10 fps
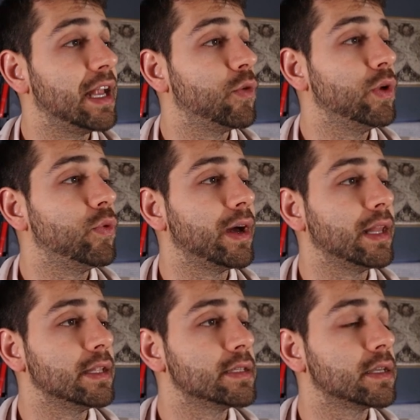and we
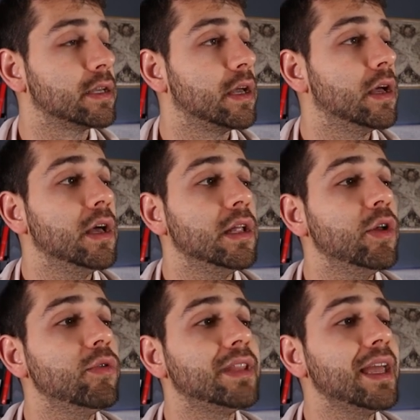run it.
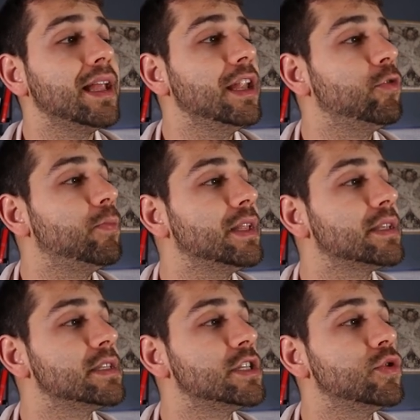They will take a little
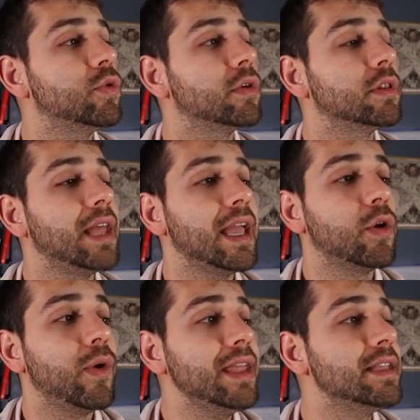bit until they
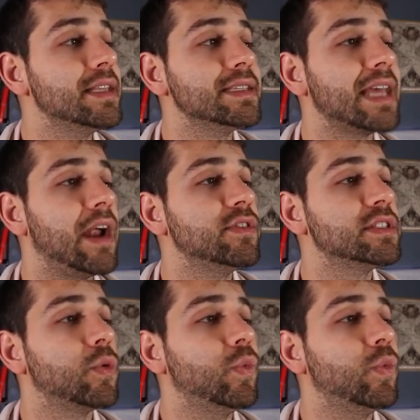create the service.